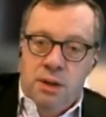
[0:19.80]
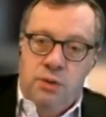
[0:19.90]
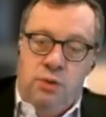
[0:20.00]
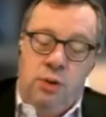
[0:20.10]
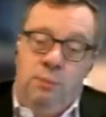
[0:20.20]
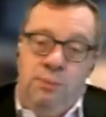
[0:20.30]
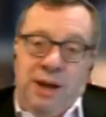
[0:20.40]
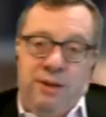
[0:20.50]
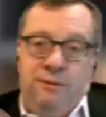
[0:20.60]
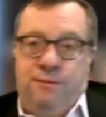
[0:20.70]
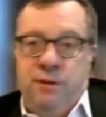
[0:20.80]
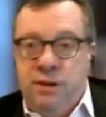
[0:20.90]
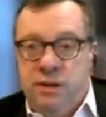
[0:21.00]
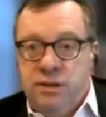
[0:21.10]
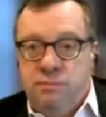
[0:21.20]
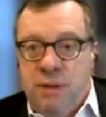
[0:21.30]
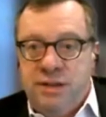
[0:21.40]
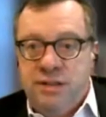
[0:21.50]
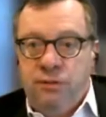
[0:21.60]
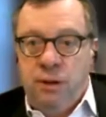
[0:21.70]
The real benefit is
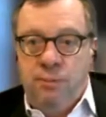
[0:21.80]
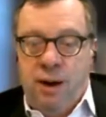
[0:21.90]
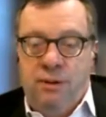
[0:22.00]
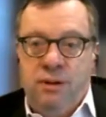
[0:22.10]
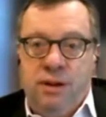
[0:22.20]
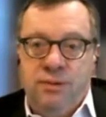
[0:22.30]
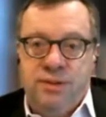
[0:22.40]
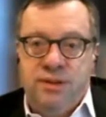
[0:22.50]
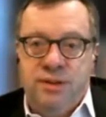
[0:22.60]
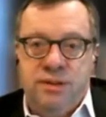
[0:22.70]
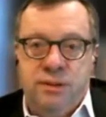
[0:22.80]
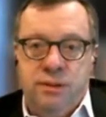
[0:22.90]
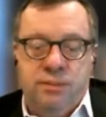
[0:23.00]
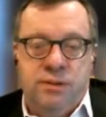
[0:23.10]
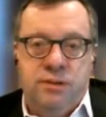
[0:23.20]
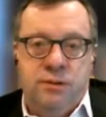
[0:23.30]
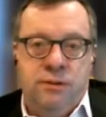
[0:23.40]
massively parallel systems.